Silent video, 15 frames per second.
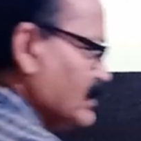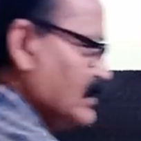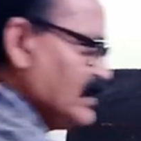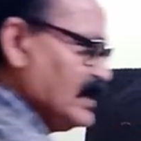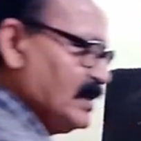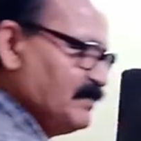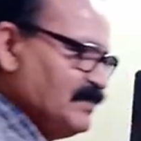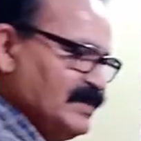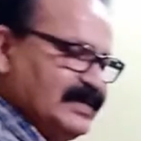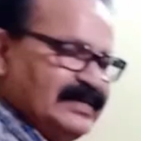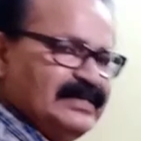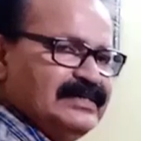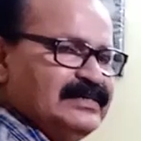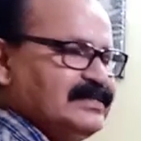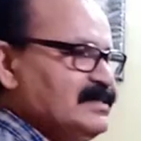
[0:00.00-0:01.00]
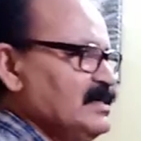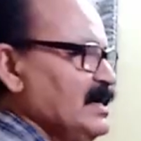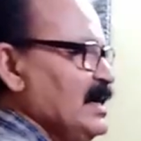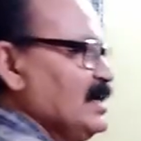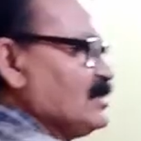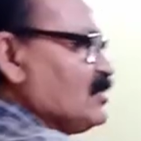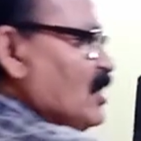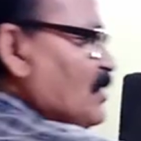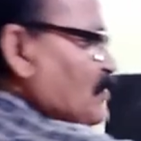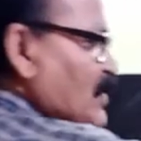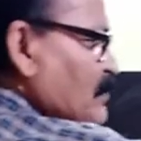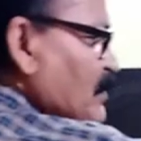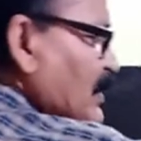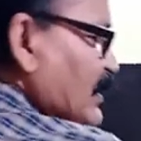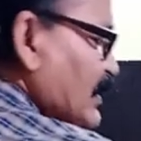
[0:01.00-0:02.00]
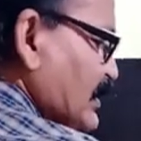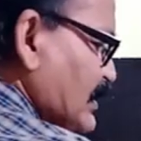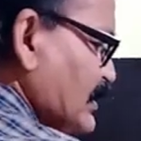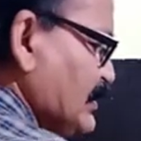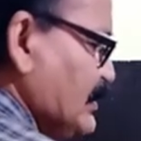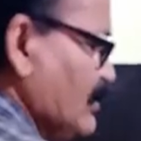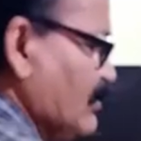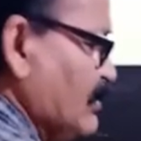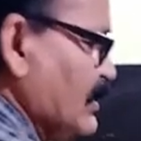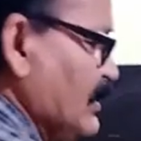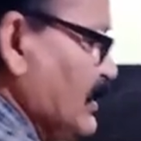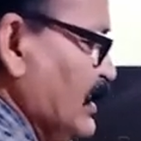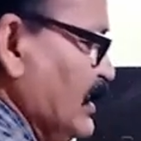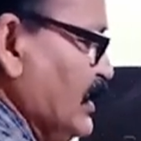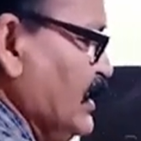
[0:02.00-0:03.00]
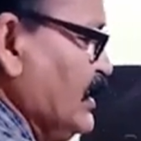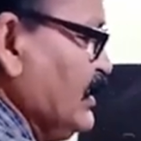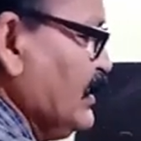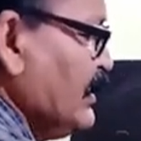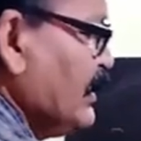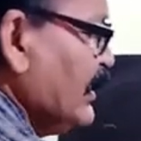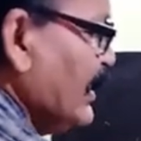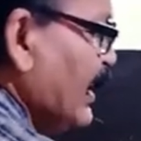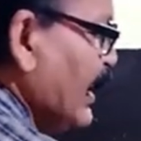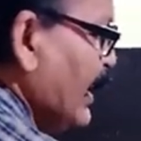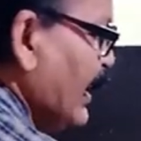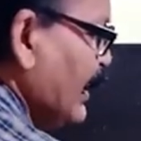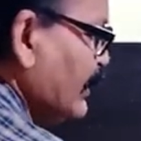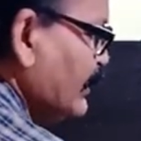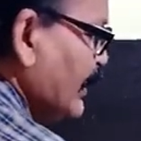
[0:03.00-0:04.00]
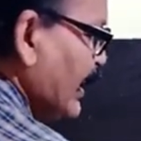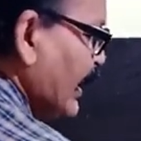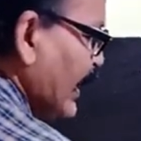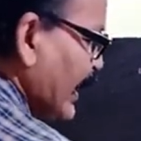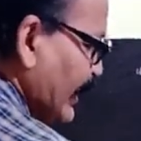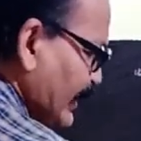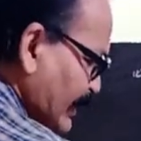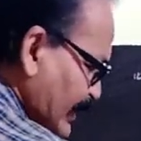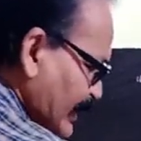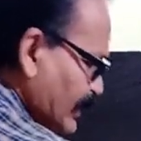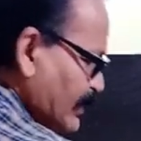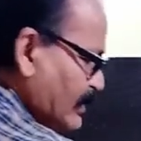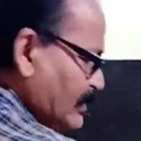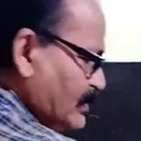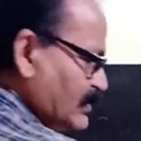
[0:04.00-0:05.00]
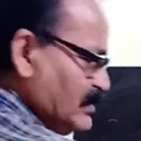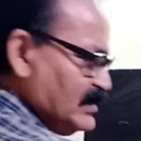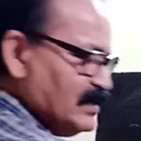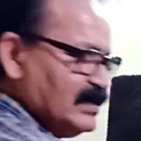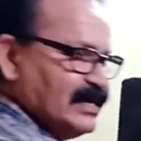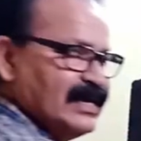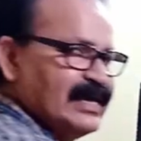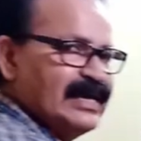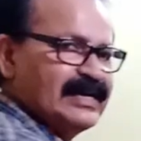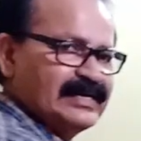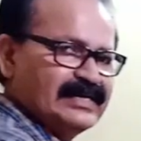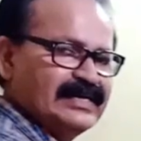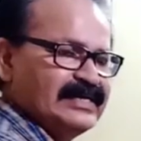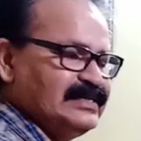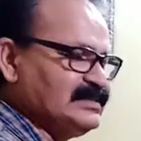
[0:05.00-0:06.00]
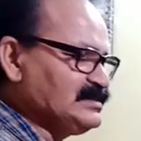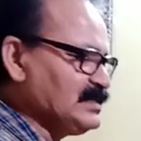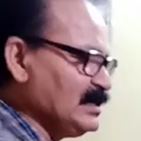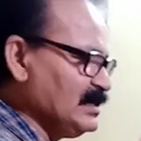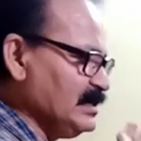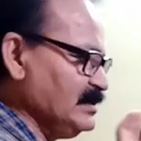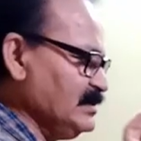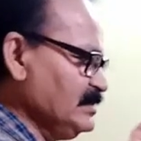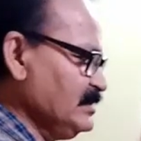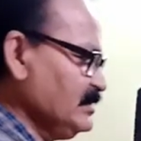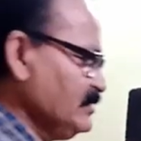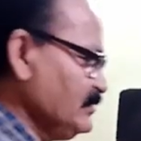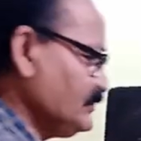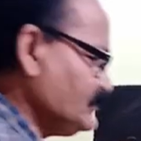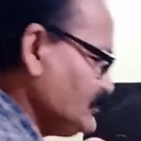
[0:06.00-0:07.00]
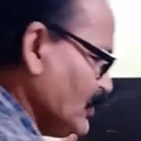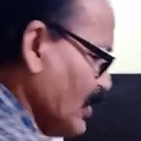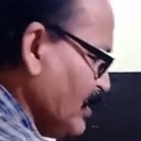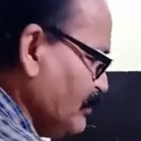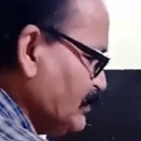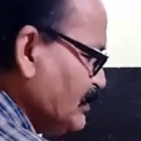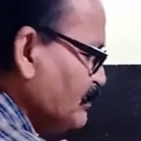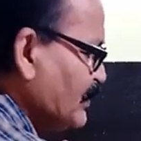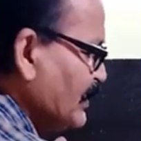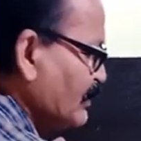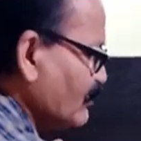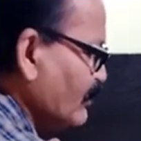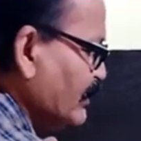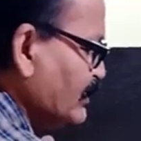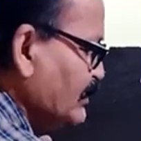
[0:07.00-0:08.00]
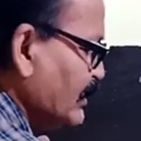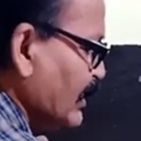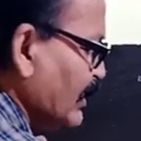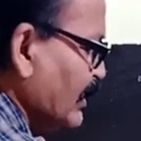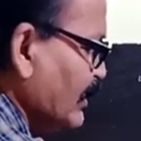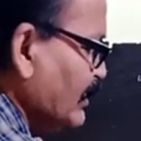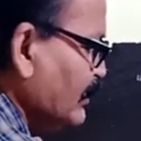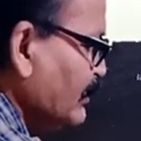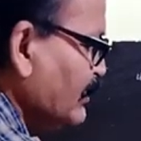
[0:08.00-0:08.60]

AB and top of building is your A, and the angles formed between the